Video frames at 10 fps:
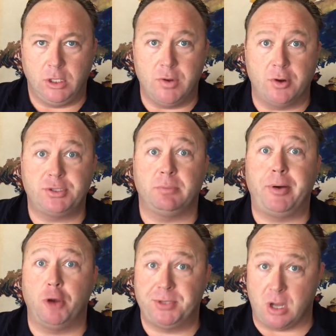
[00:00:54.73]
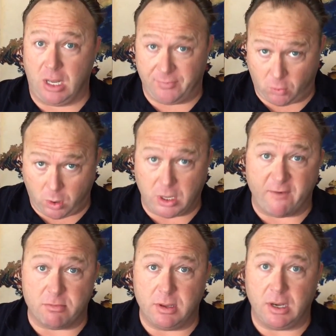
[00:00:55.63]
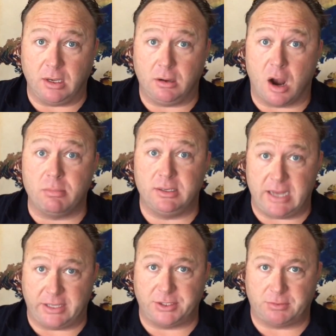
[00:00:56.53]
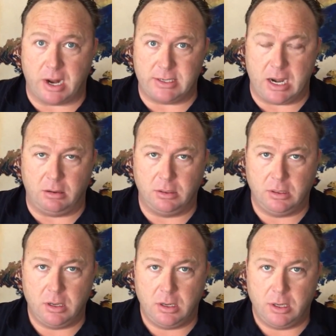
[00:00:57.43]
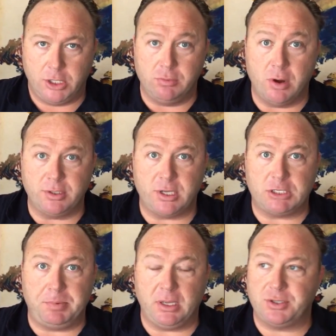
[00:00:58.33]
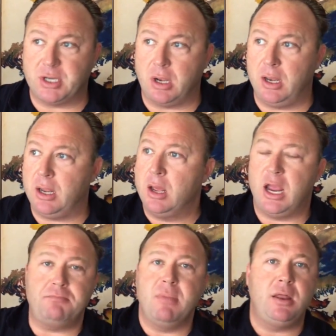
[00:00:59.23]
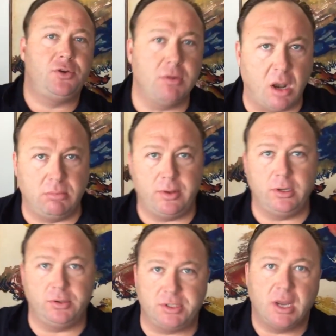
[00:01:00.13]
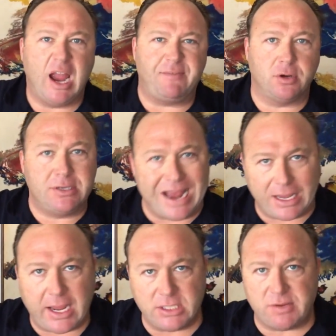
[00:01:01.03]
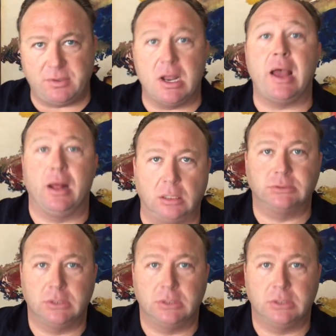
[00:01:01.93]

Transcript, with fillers: You notice the Pope's calling for world government and carbon taxes right now. You notice that's being suddenly admitted to all over the news after decades of denial.